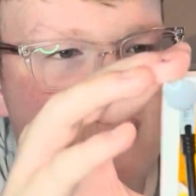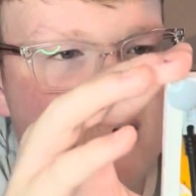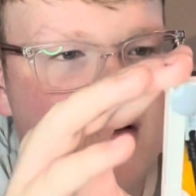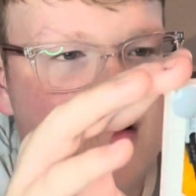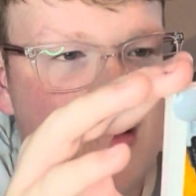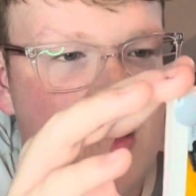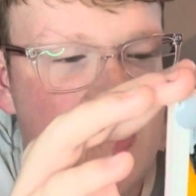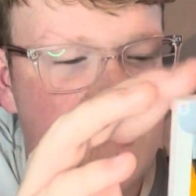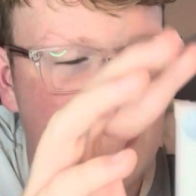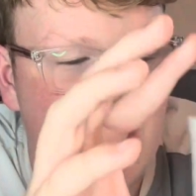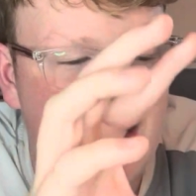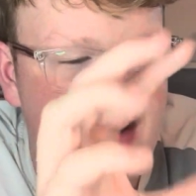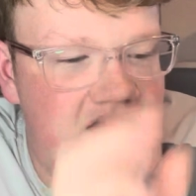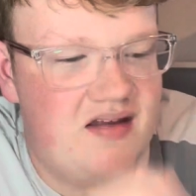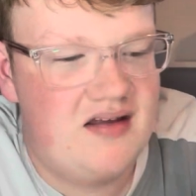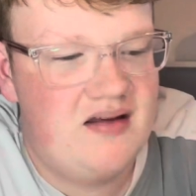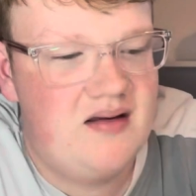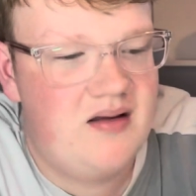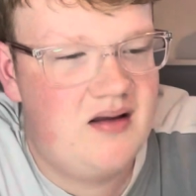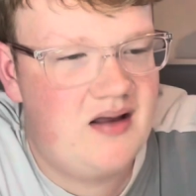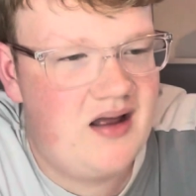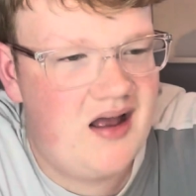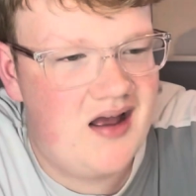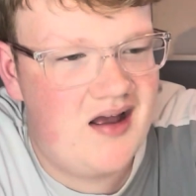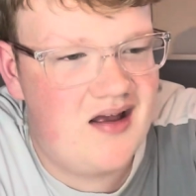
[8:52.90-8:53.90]
Okay,
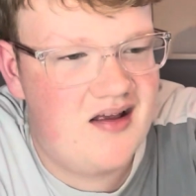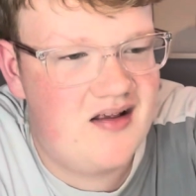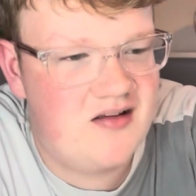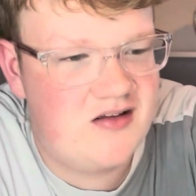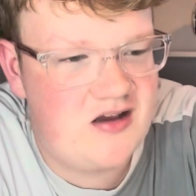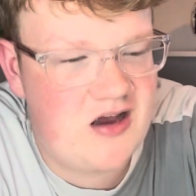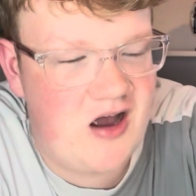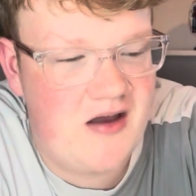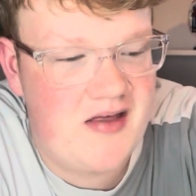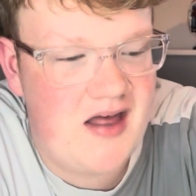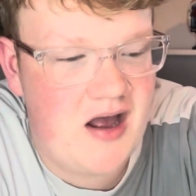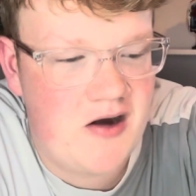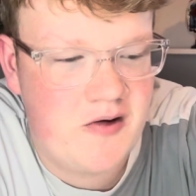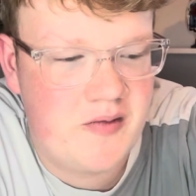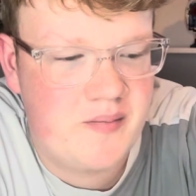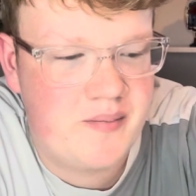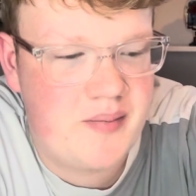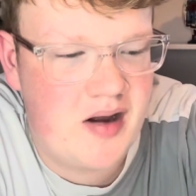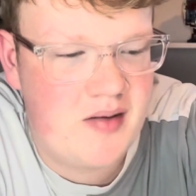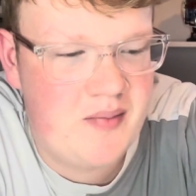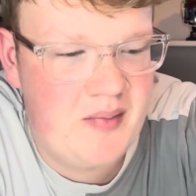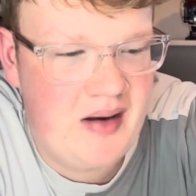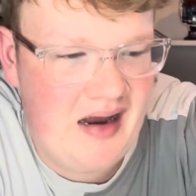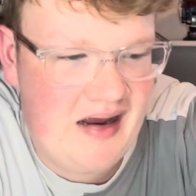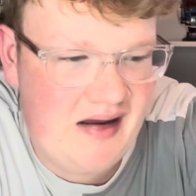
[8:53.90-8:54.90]
sorry, that would
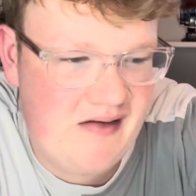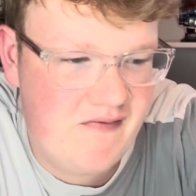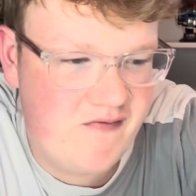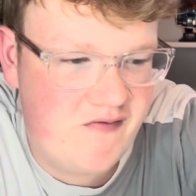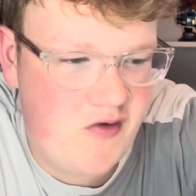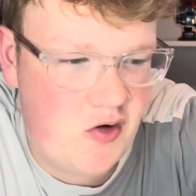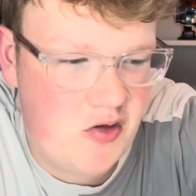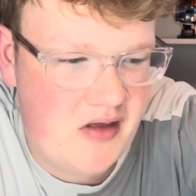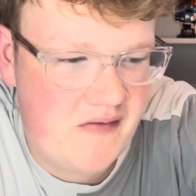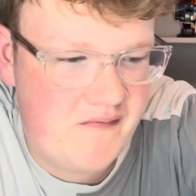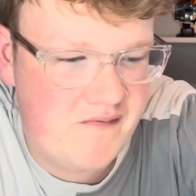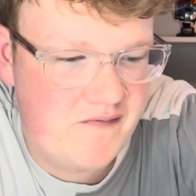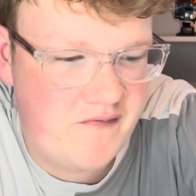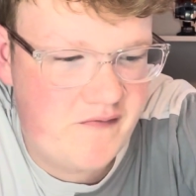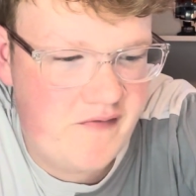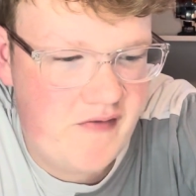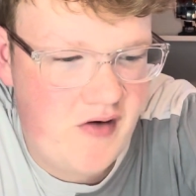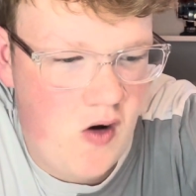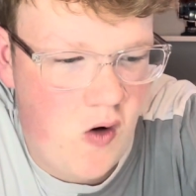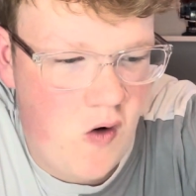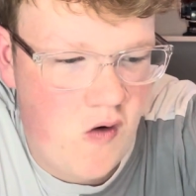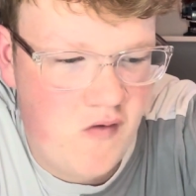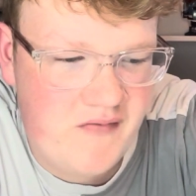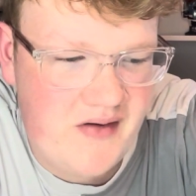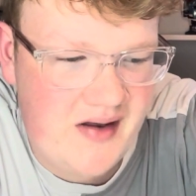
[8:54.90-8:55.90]
bug me for the
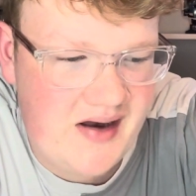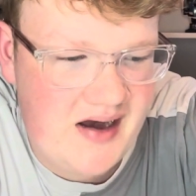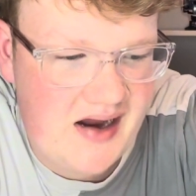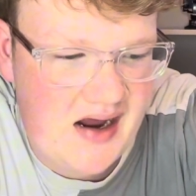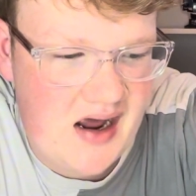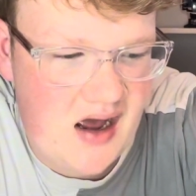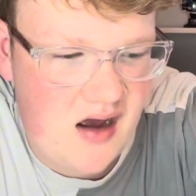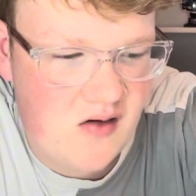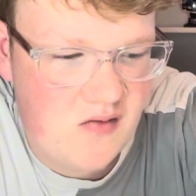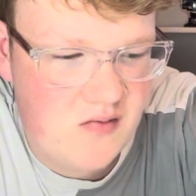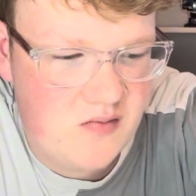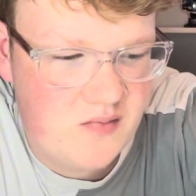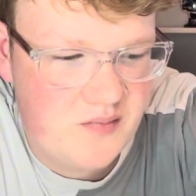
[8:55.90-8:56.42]
whole video.